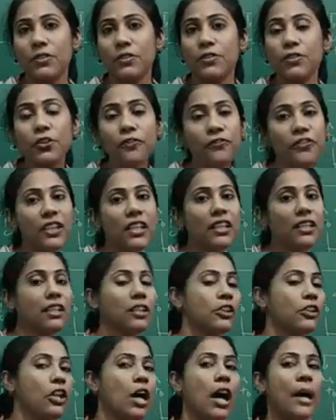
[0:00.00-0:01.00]
So
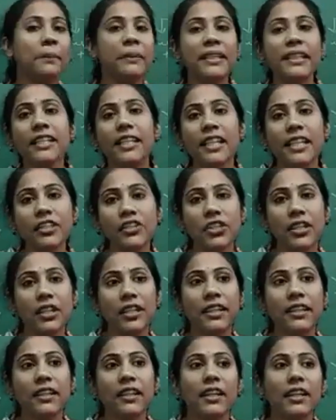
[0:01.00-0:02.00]
for
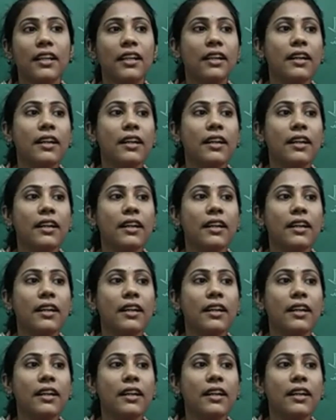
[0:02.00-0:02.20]
nomenclature,